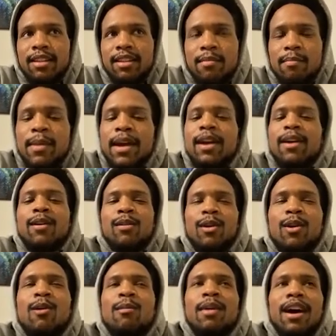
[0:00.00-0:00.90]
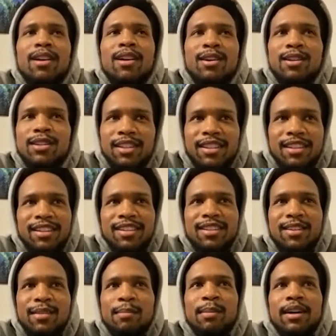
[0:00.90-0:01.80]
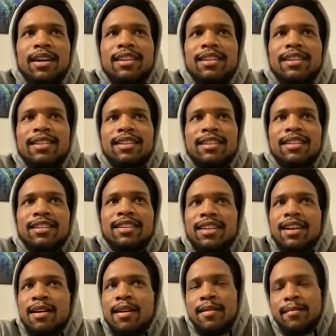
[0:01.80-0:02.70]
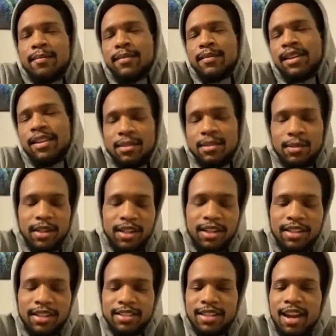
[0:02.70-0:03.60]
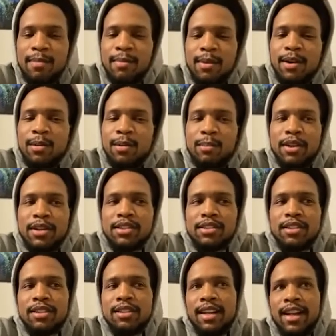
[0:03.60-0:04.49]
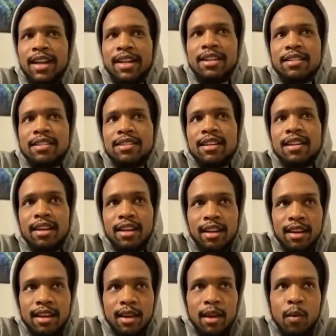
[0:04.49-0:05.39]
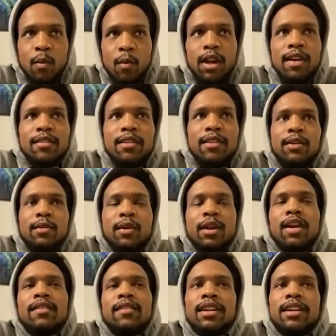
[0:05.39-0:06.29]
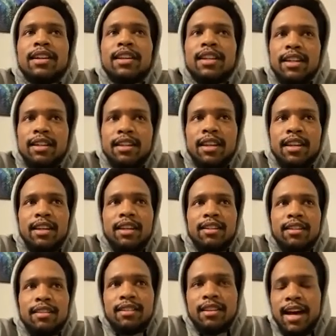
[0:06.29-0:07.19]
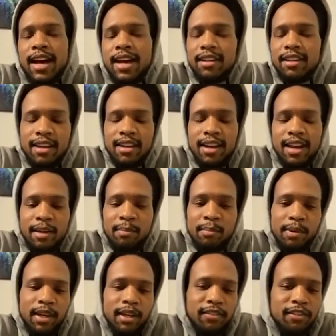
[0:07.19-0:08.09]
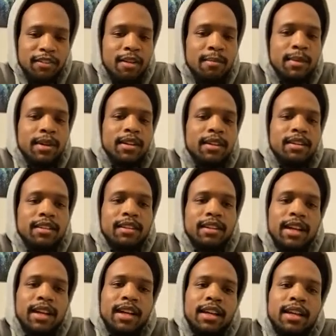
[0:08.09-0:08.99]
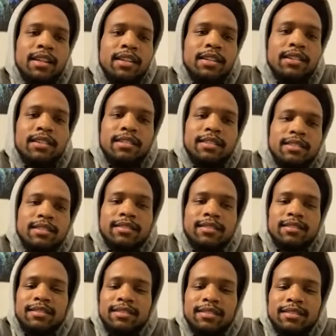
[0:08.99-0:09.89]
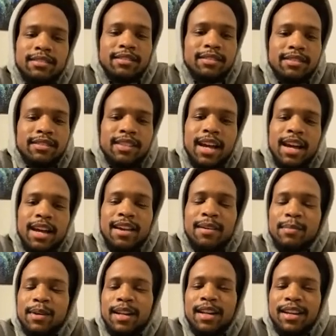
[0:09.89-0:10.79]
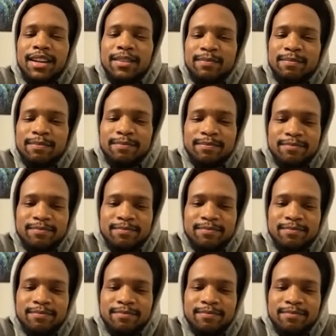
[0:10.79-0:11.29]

male role model, but it is what it is. I'm my own person. I just whatever good he did, I picked from it, and I am what I am.